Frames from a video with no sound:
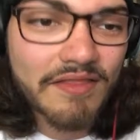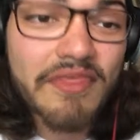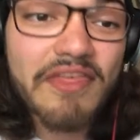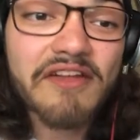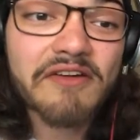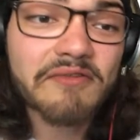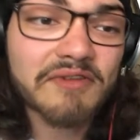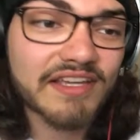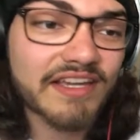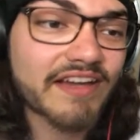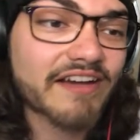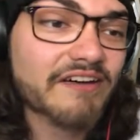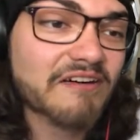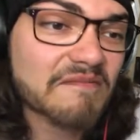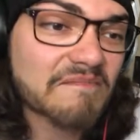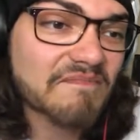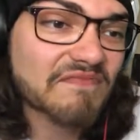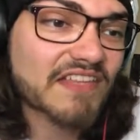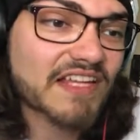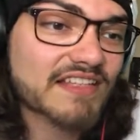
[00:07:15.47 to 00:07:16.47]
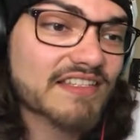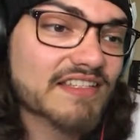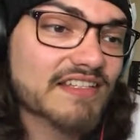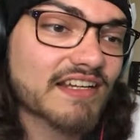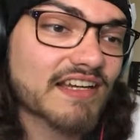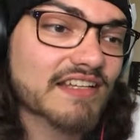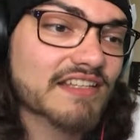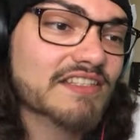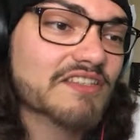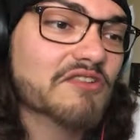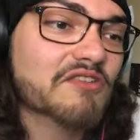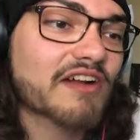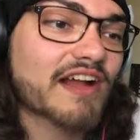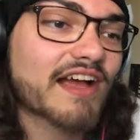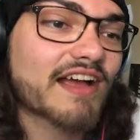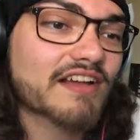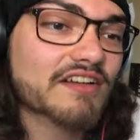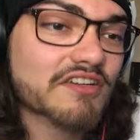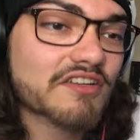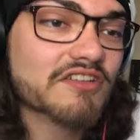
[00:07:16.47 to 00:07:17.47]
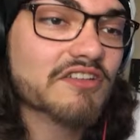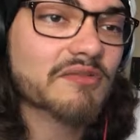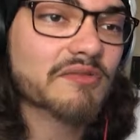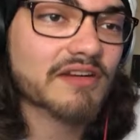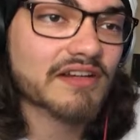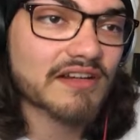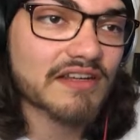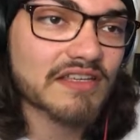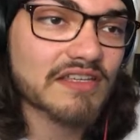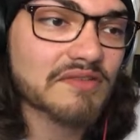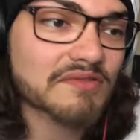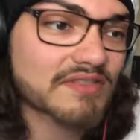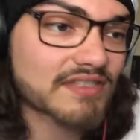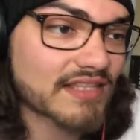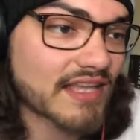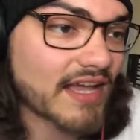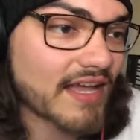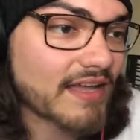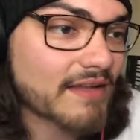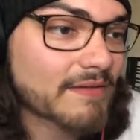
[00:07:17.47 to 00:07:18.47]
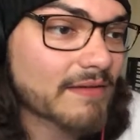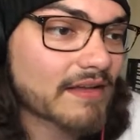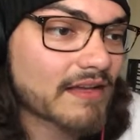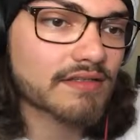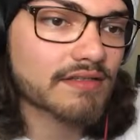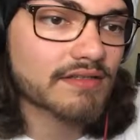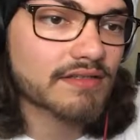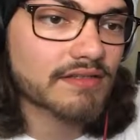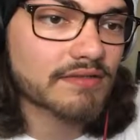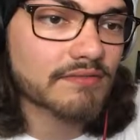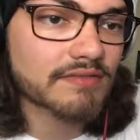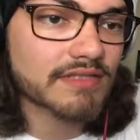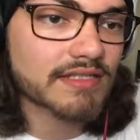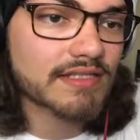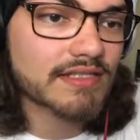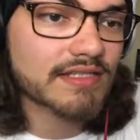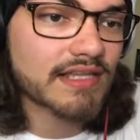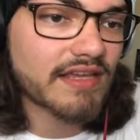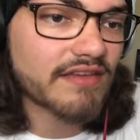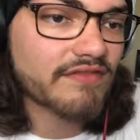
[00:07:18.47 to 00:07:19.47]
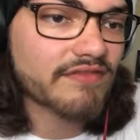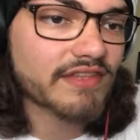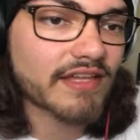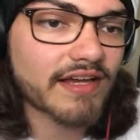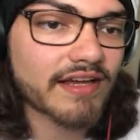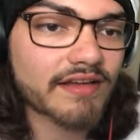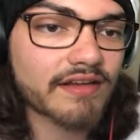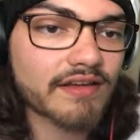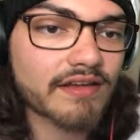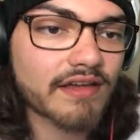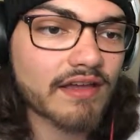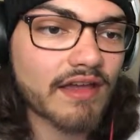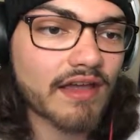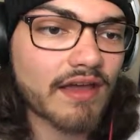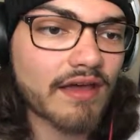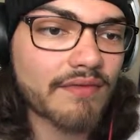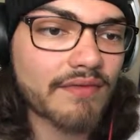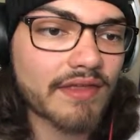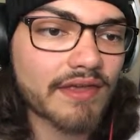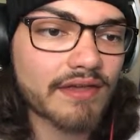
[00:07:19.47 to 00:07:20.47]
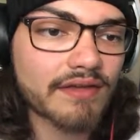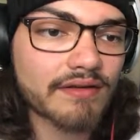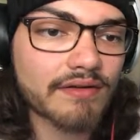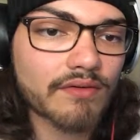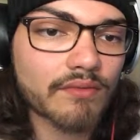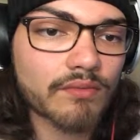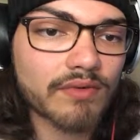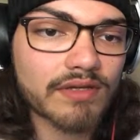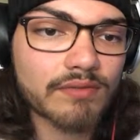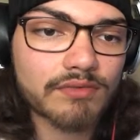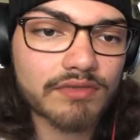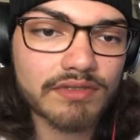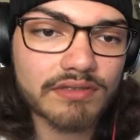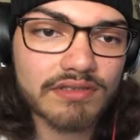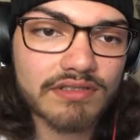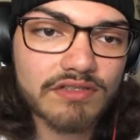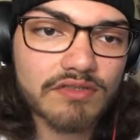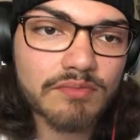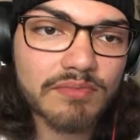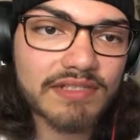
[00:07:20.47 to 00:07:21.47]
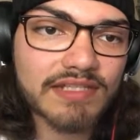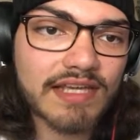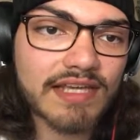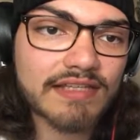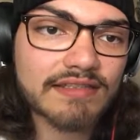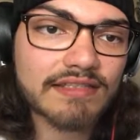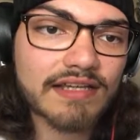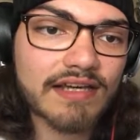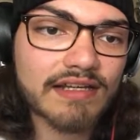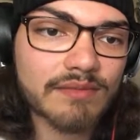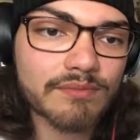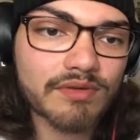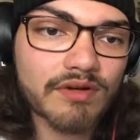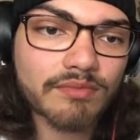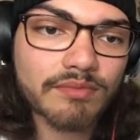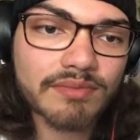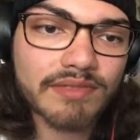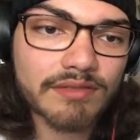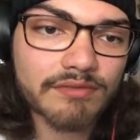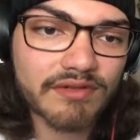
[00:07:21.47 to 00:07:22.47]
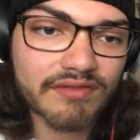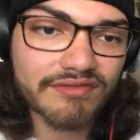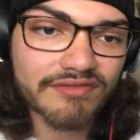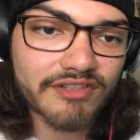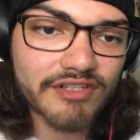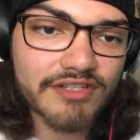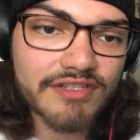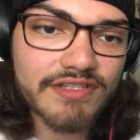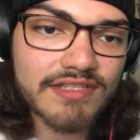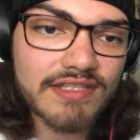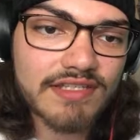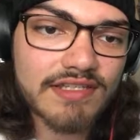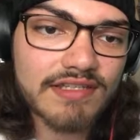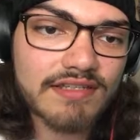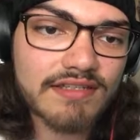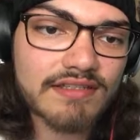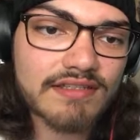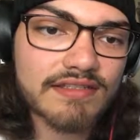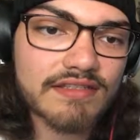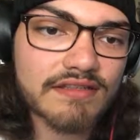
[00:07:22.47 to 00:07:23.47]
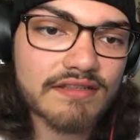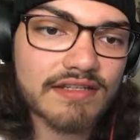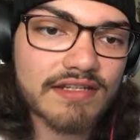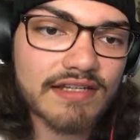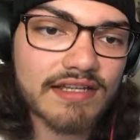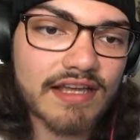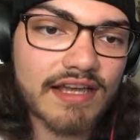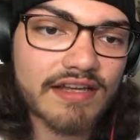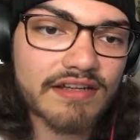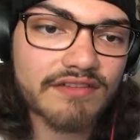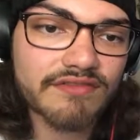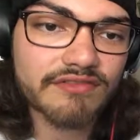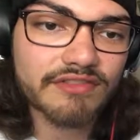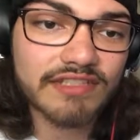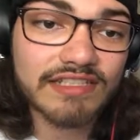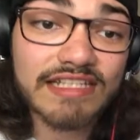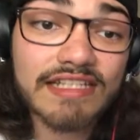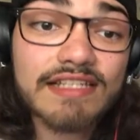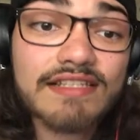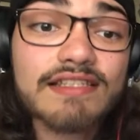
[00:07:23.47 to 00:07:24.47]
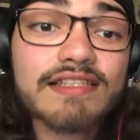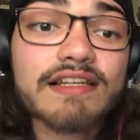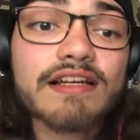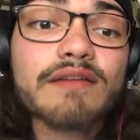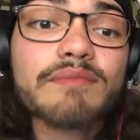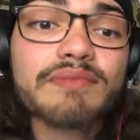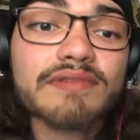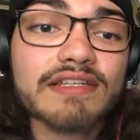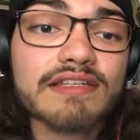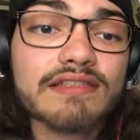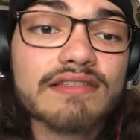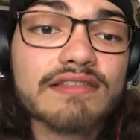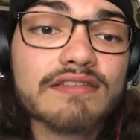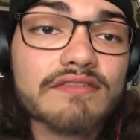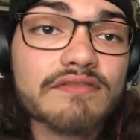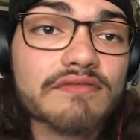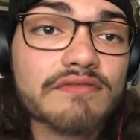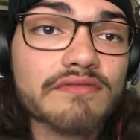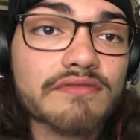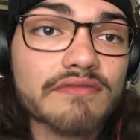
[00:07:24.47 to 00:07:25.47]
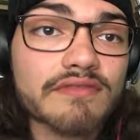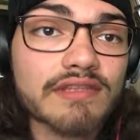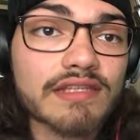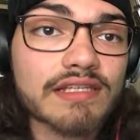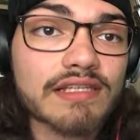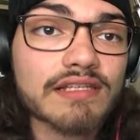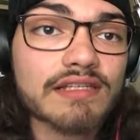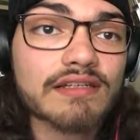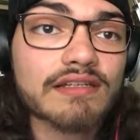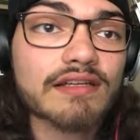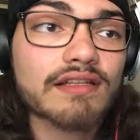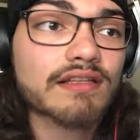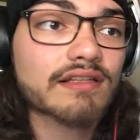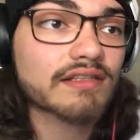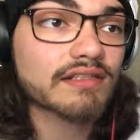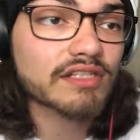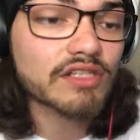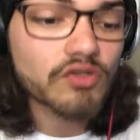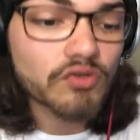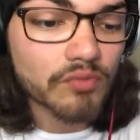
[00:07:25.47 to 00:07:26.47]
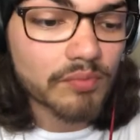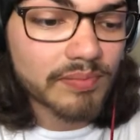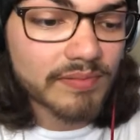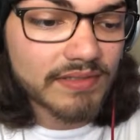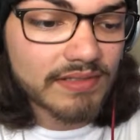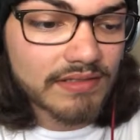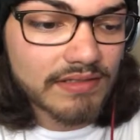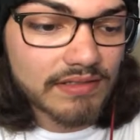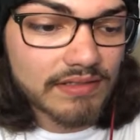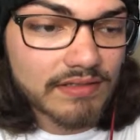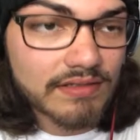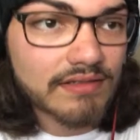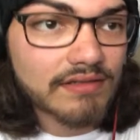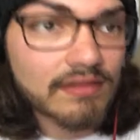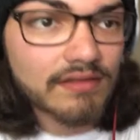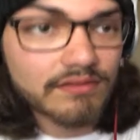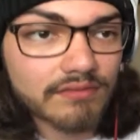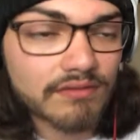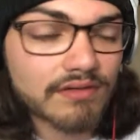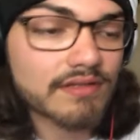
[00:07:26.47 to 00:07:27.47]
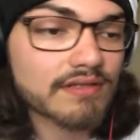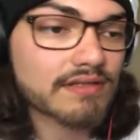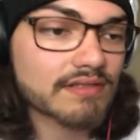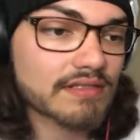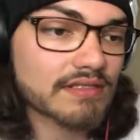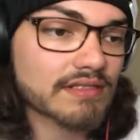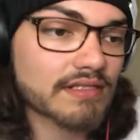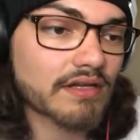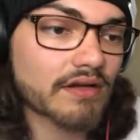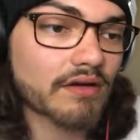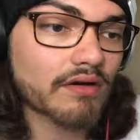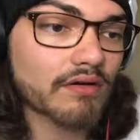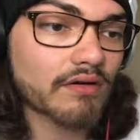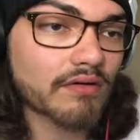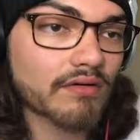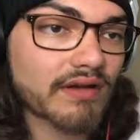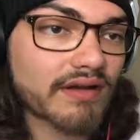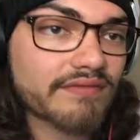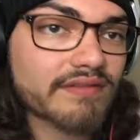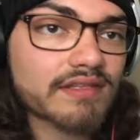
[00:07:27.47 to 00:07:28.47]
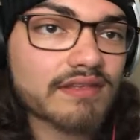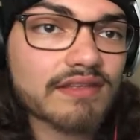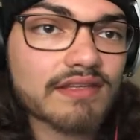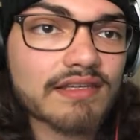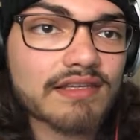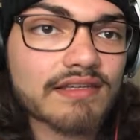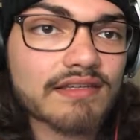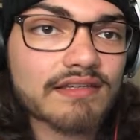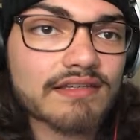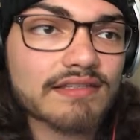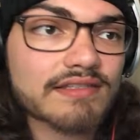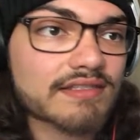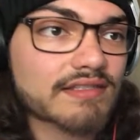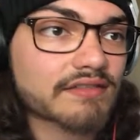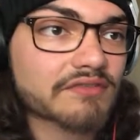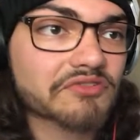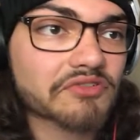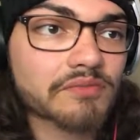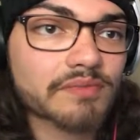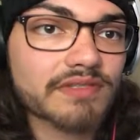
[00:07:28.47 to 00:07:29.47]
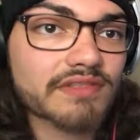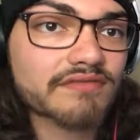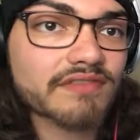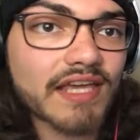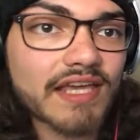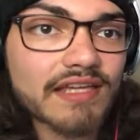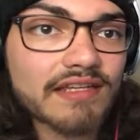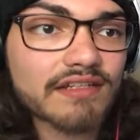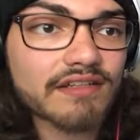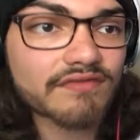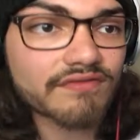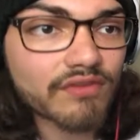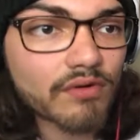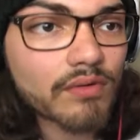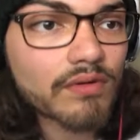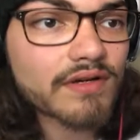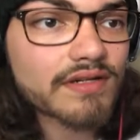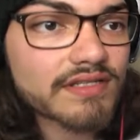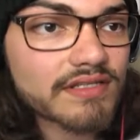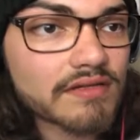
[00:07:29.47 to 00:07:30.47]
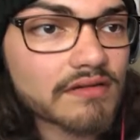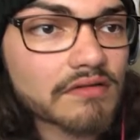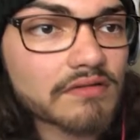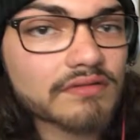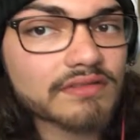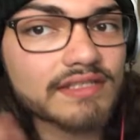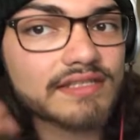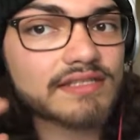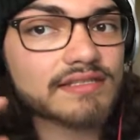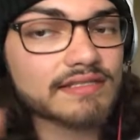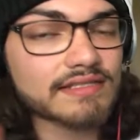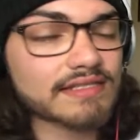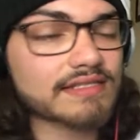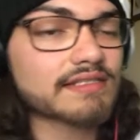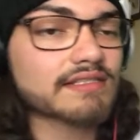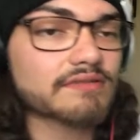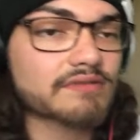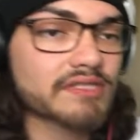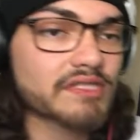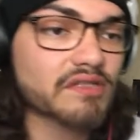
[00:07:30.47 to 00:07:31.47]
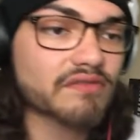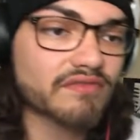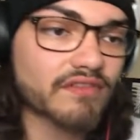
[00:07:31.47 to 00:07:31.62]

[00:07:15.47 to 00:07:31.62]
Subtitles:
There we go. That's a nice crash. So we're gonna use that. So we'll save that, and then we will duplicate that and probably reverse it so that it kind of leads up into the loop. So everything is in groups of 8 and 4, so let's listen to it so